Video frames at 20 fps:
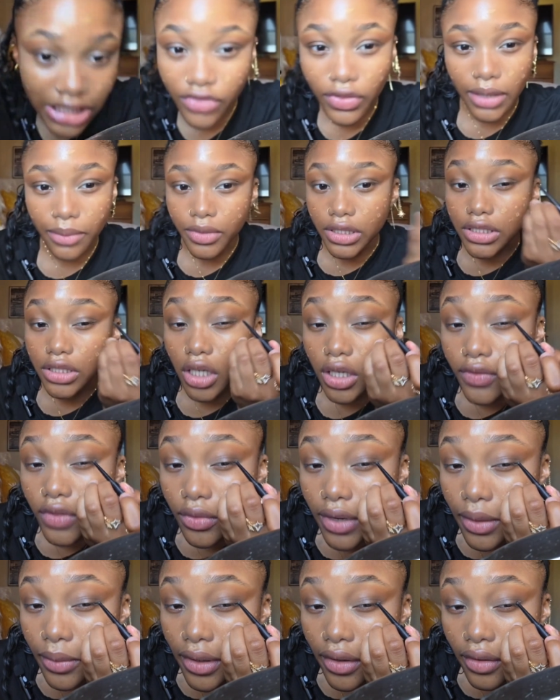And it's flipped. It's not
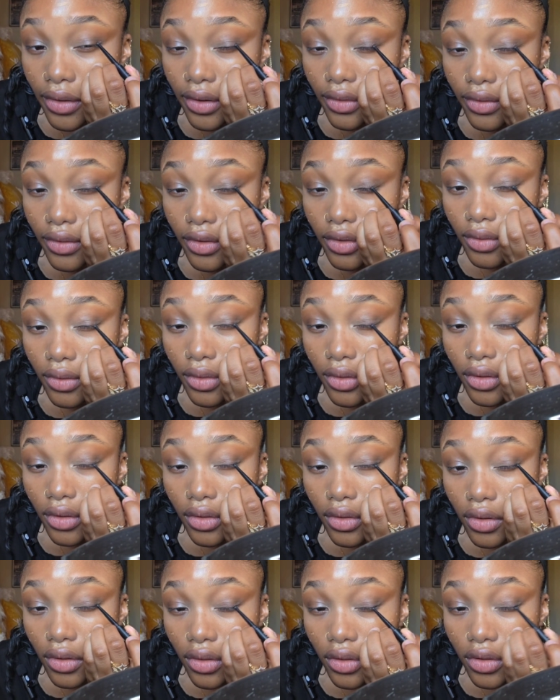even the right way. Okay, so
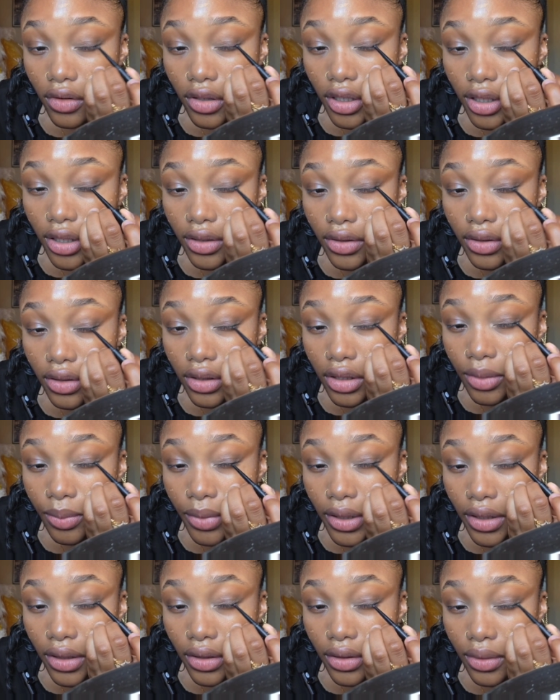just
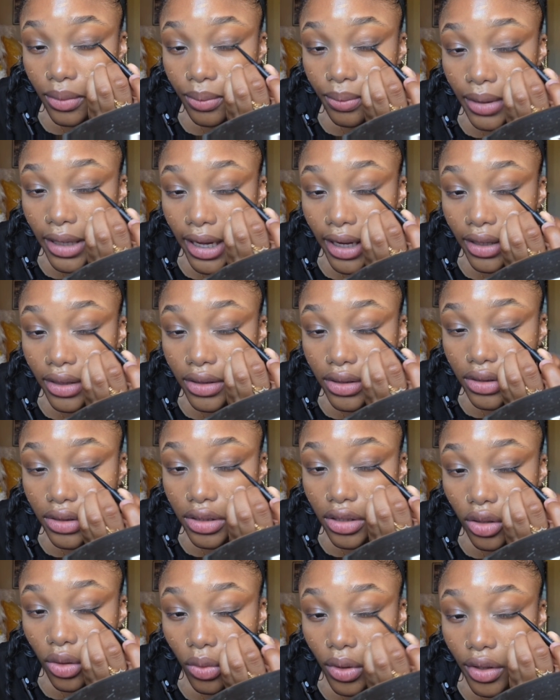keep it packed
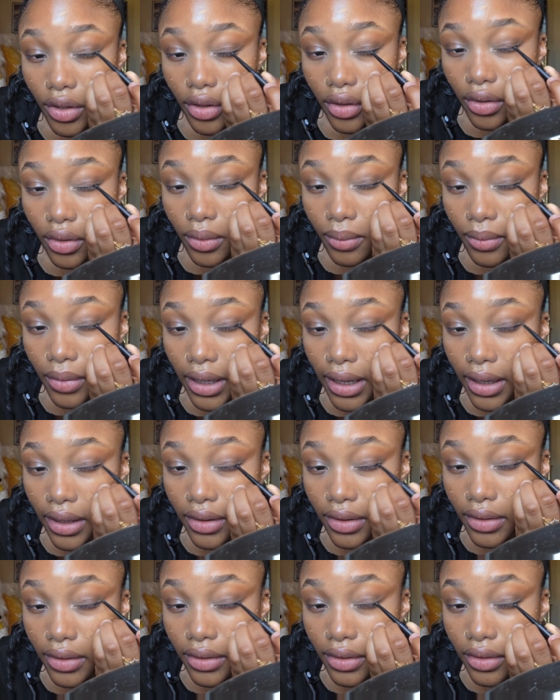to the corner.
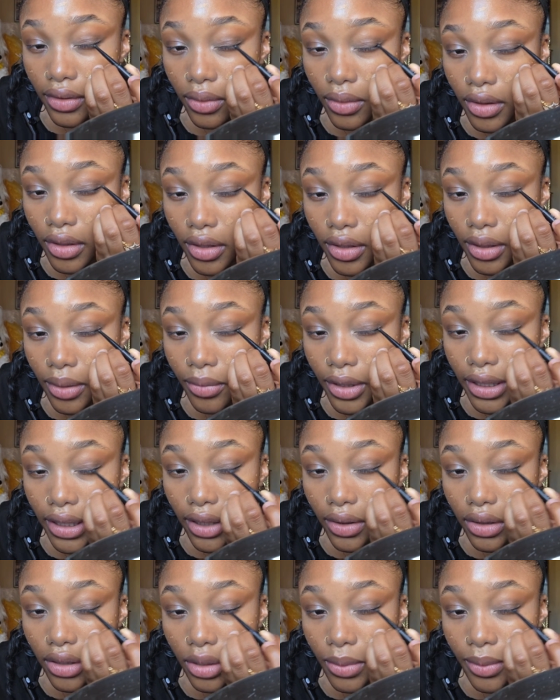Packed to the corner and
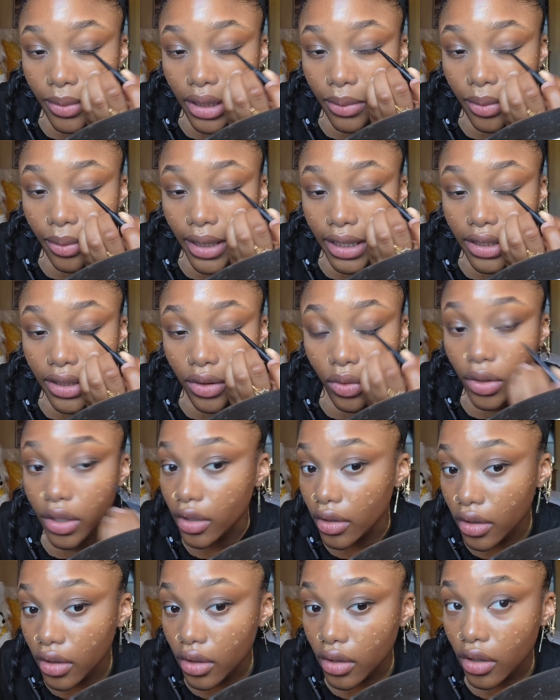bring it out a little bit, but keep it packed to the
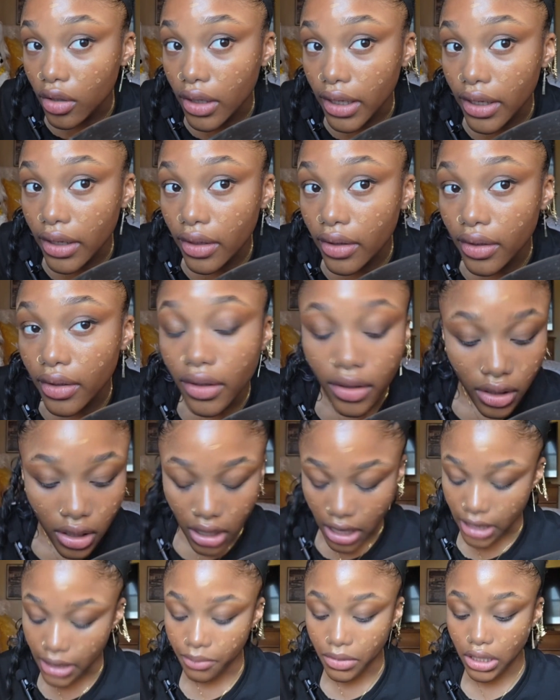corner. Okay?
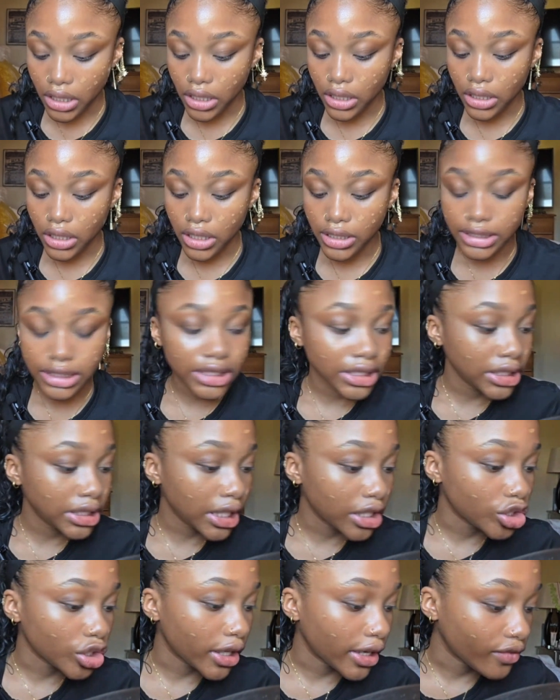And immediately, because these
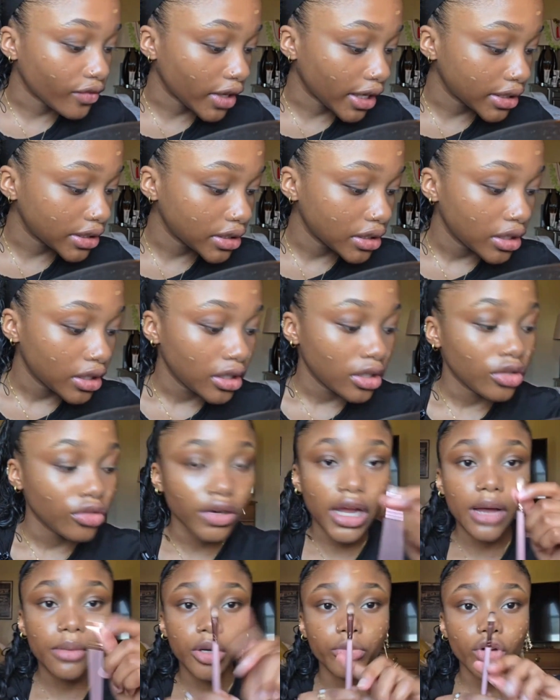things kind of dry down fast,
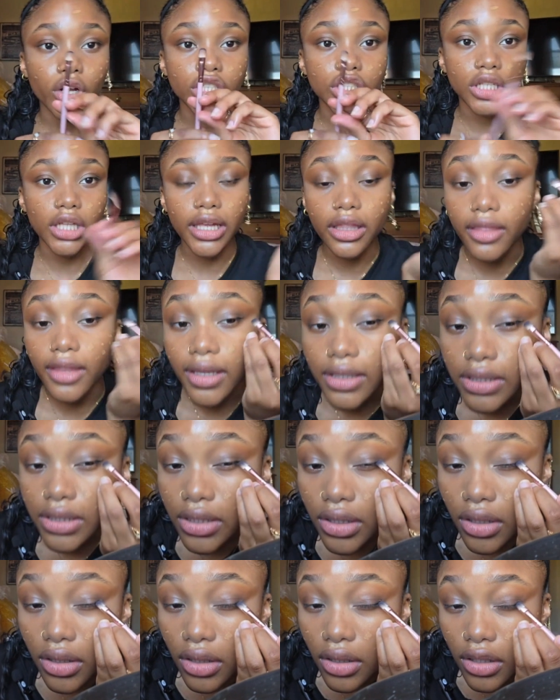grab a brush like
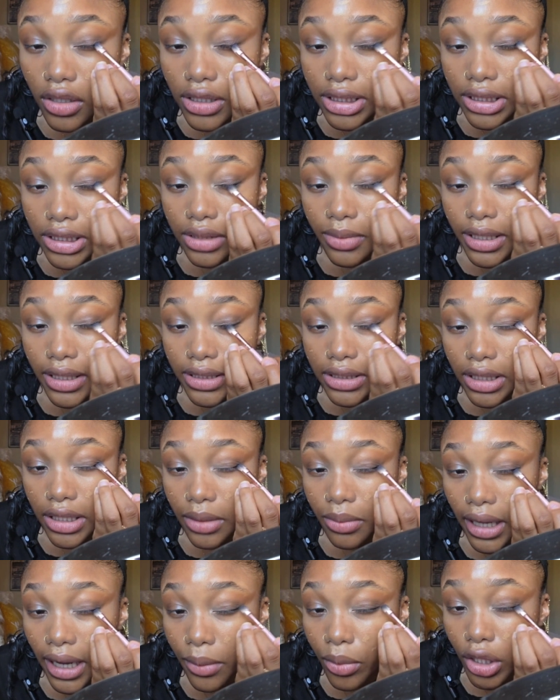this. You can see this is my
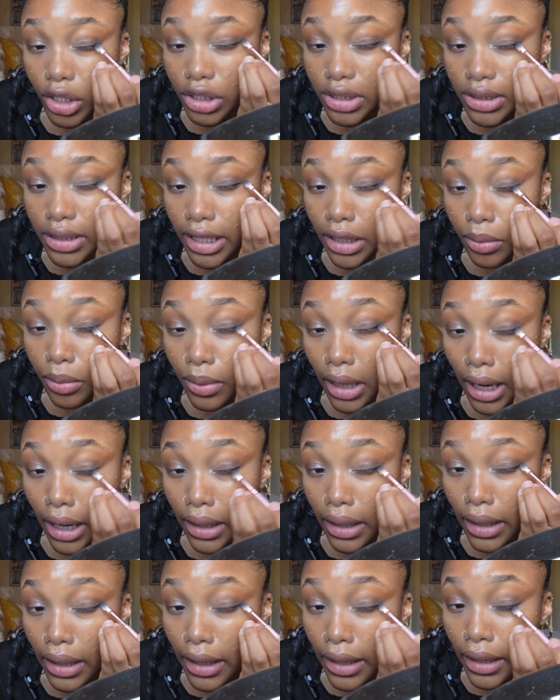designated black brush. It's stained
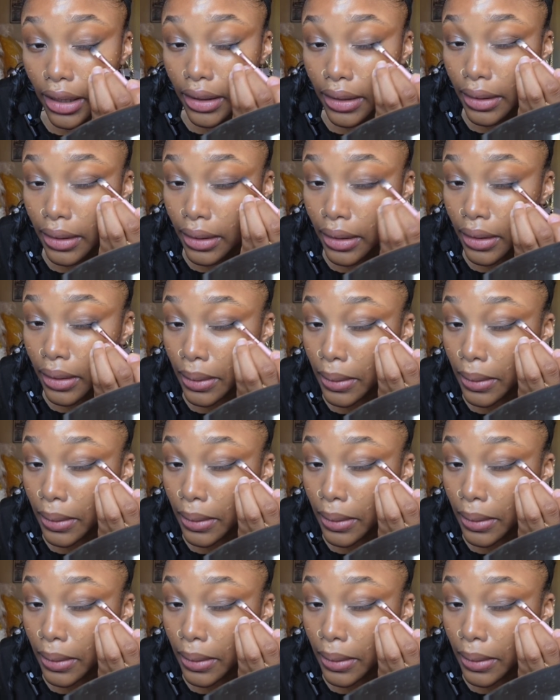black. And